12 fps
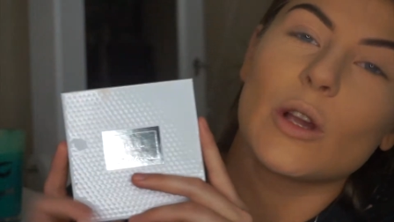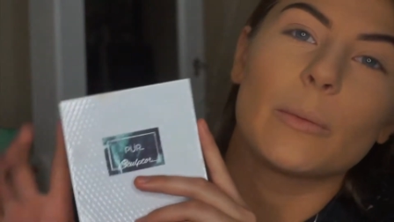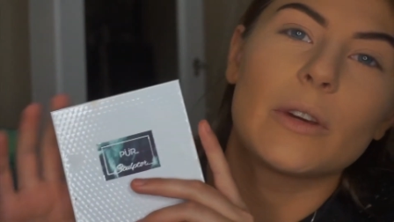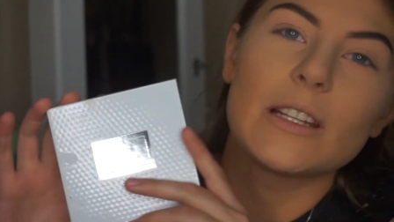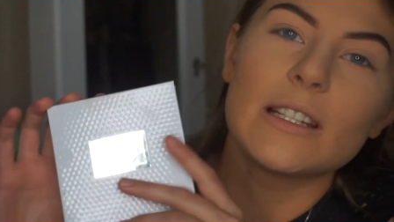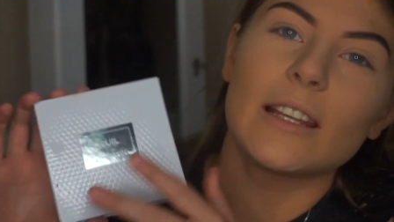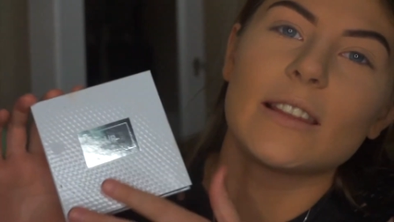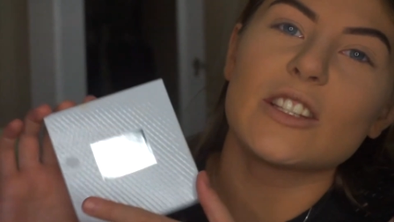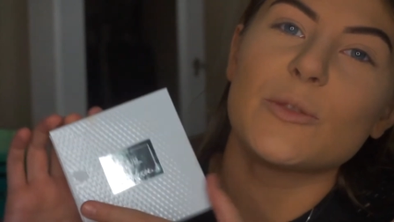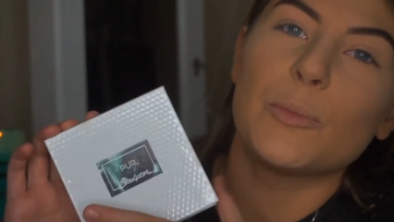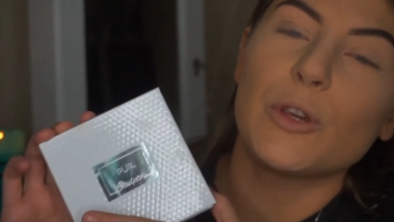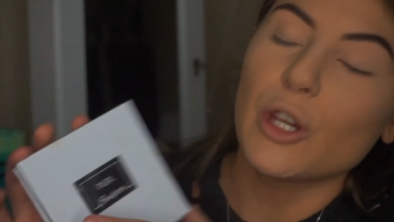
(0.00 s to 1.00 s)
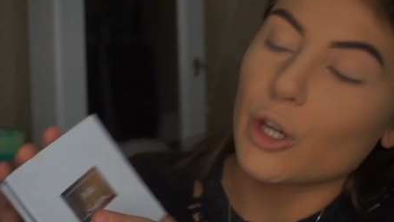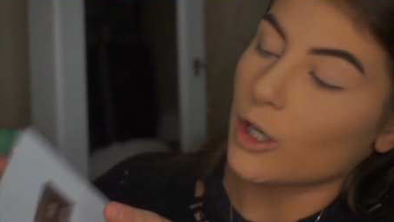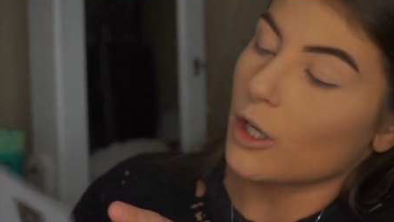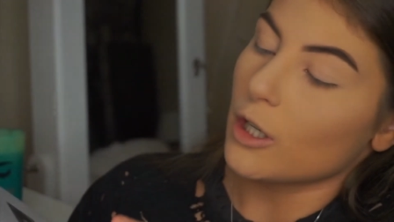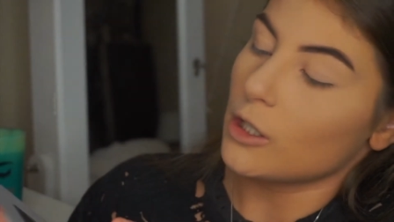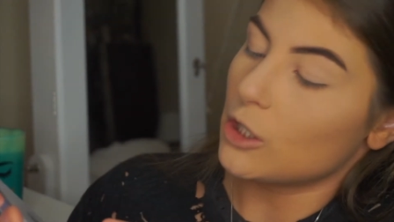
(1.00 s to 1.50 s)
I'm going to take this
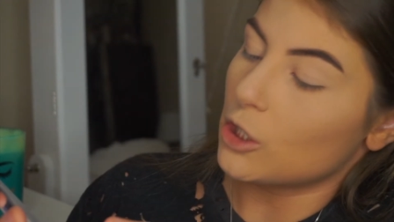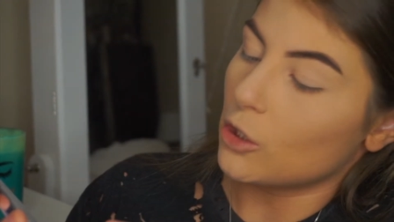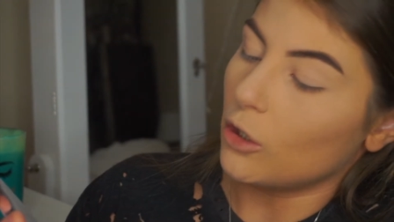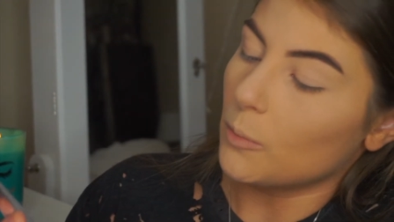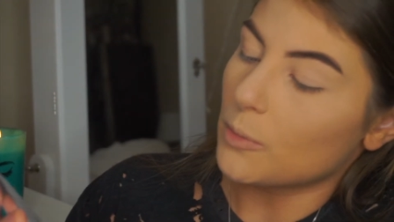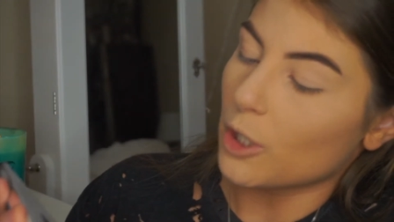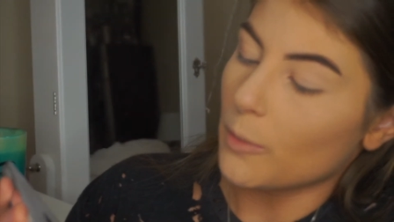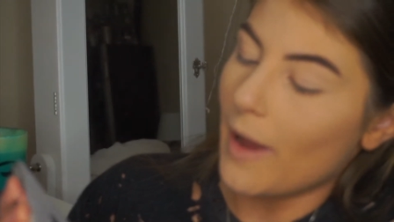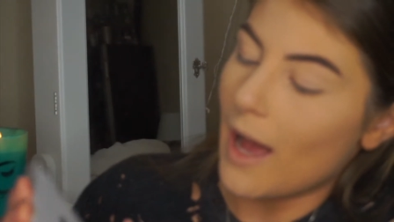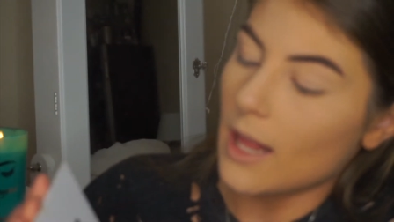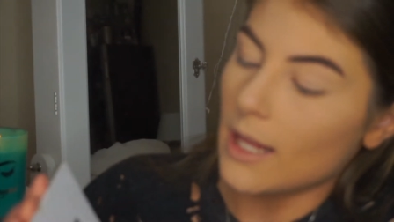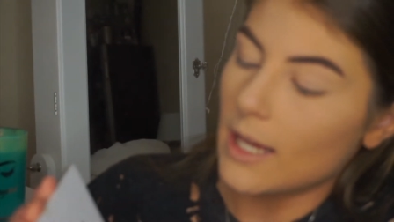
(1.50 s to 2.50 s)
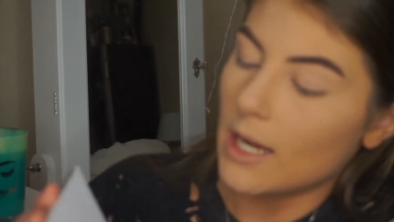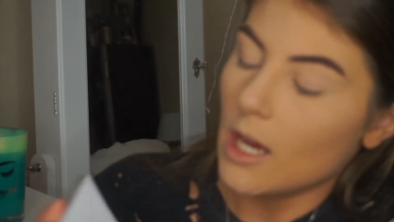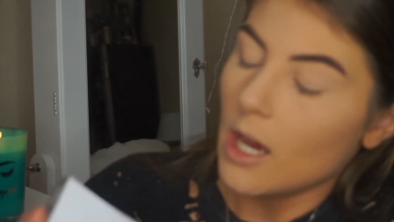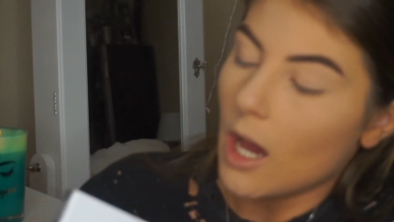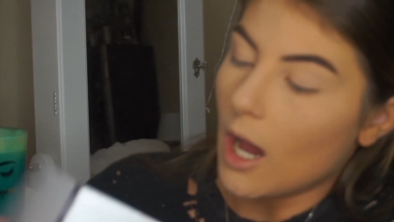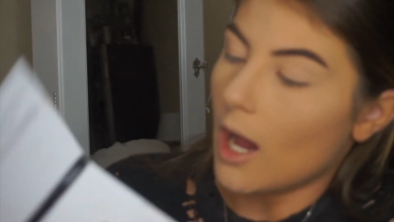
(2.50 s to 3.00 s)
Pure Sculptor palette.
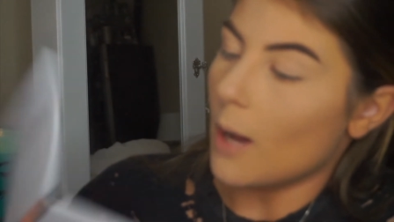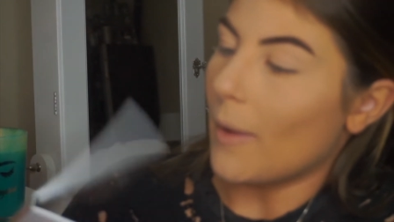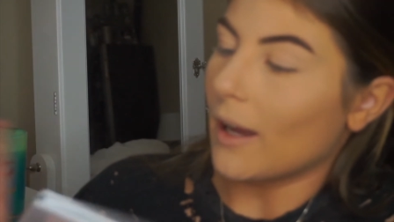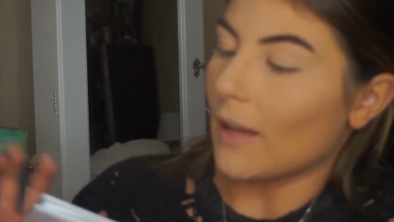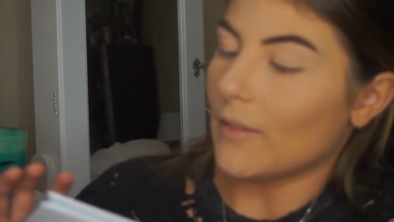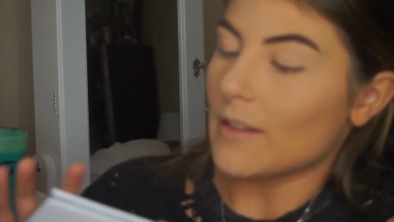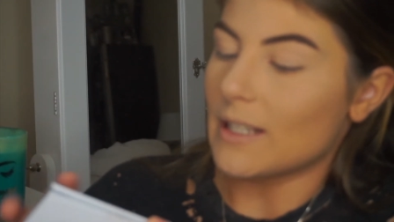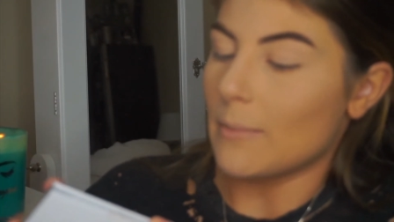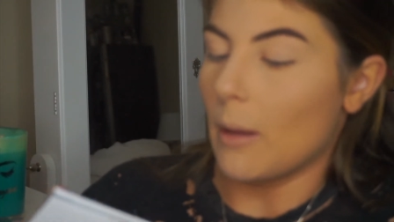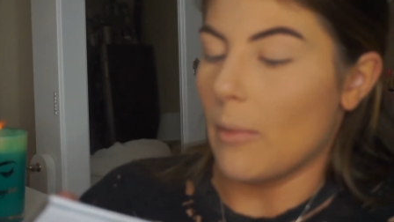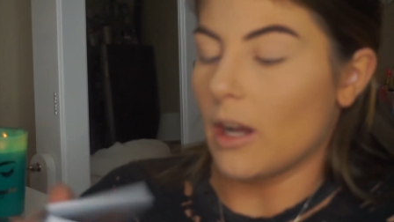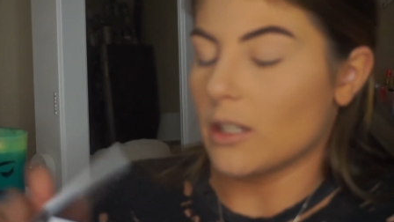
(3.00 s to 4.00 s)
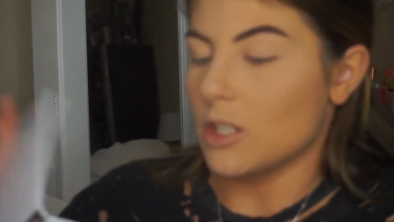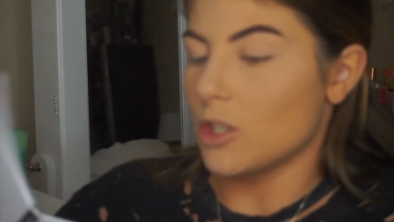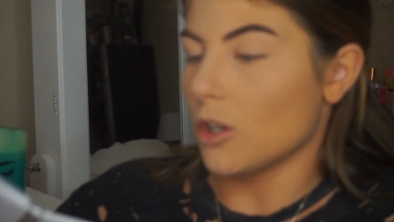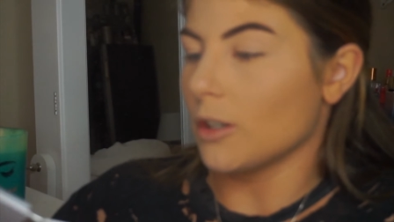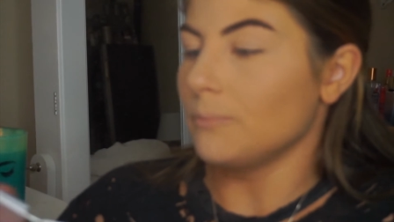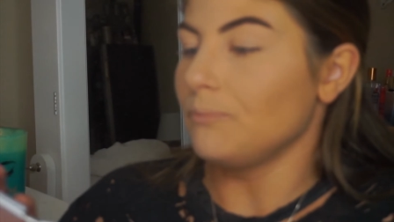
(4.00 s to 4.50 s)
I got this in my
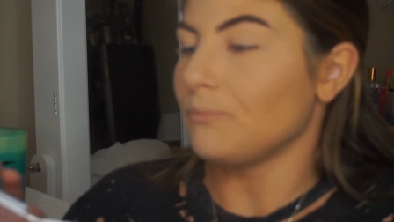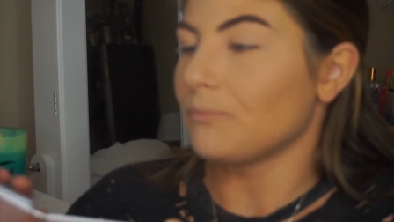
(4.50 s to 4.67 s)
BoxyCharm.